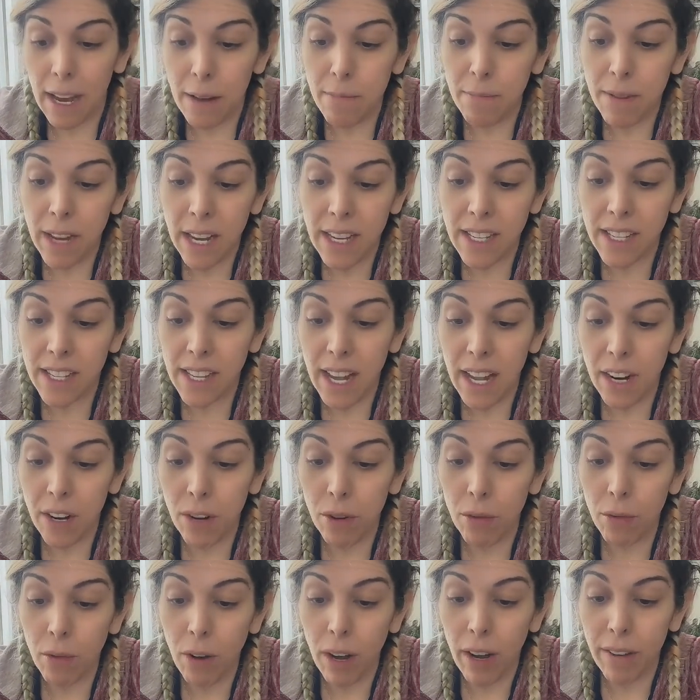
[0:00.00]
Same day
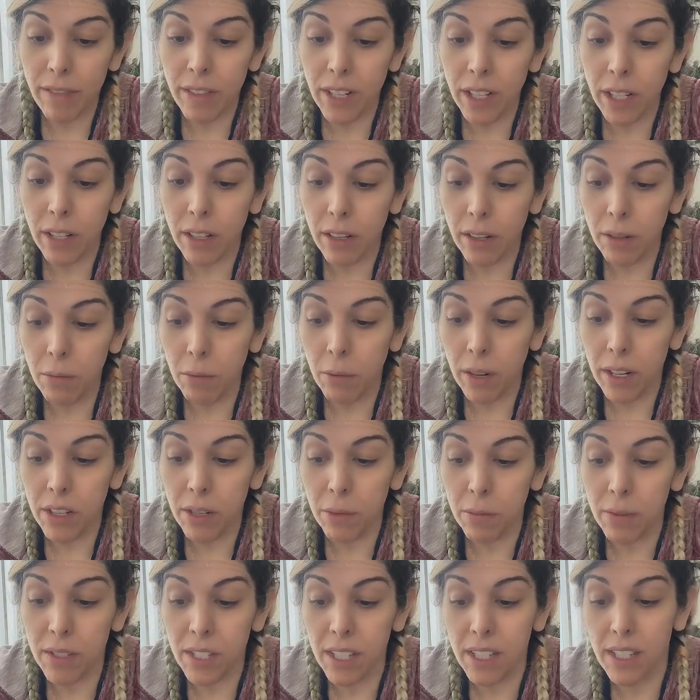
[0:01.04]
Sienna arrived in
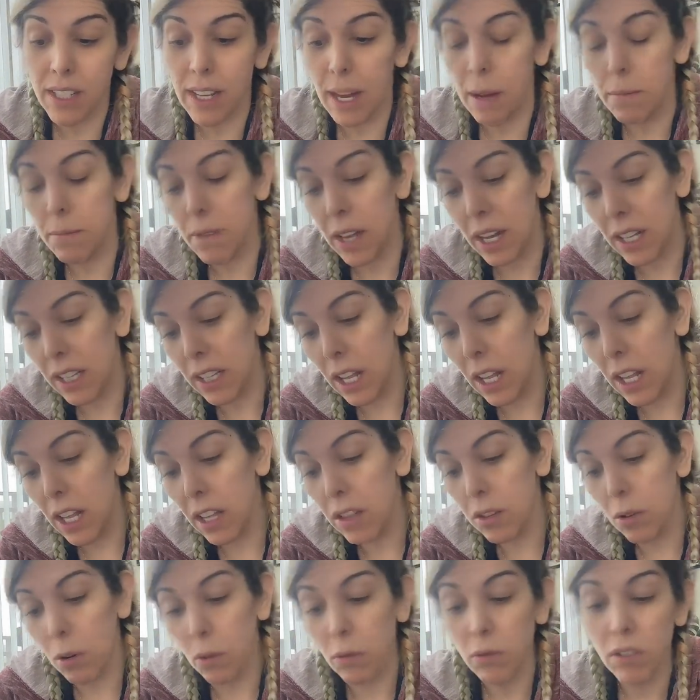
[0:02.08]
Goodwinter was the same day
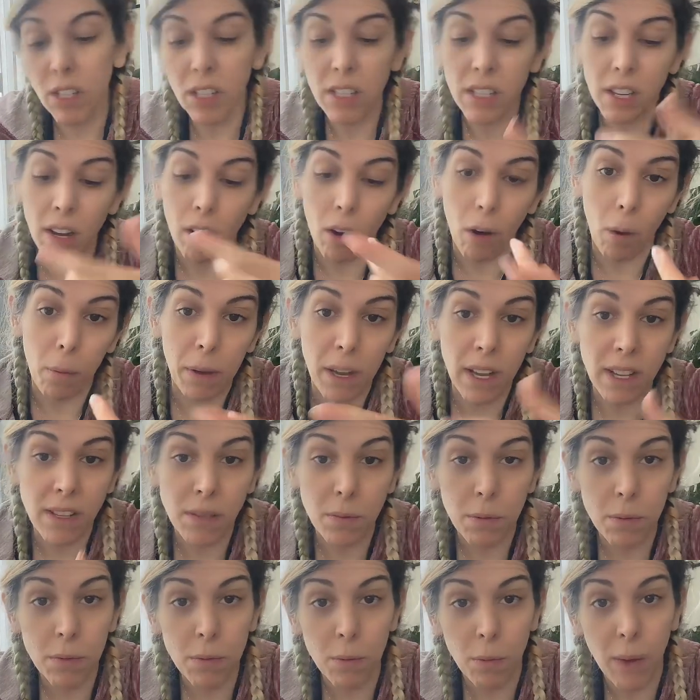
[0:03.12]
Lilith told us that
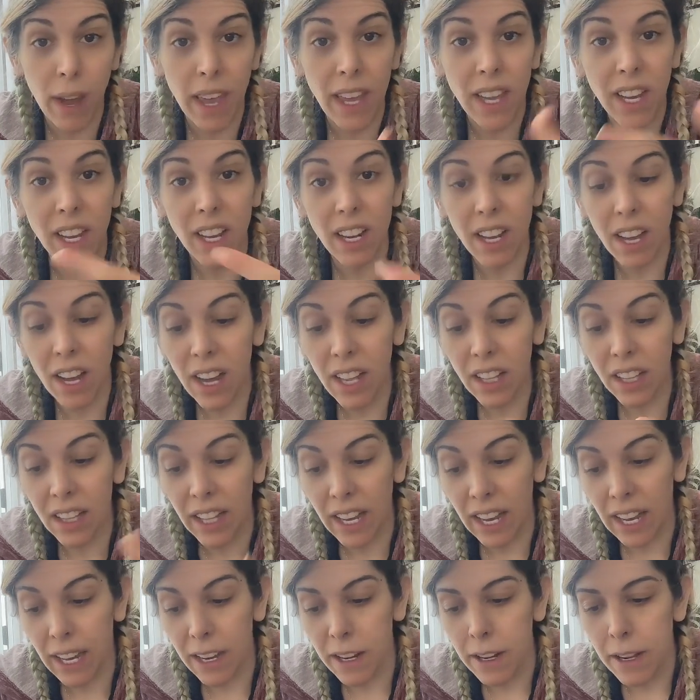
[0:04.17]
Hopkins was waking
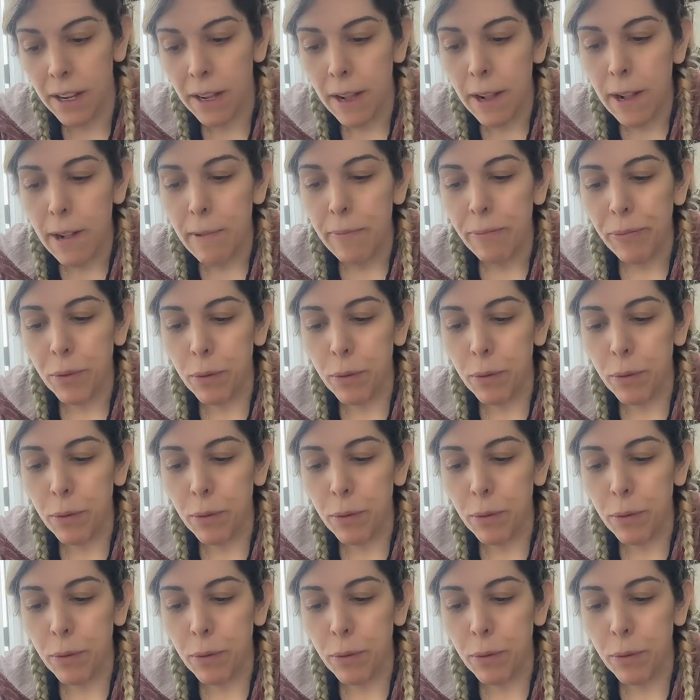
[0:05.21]
early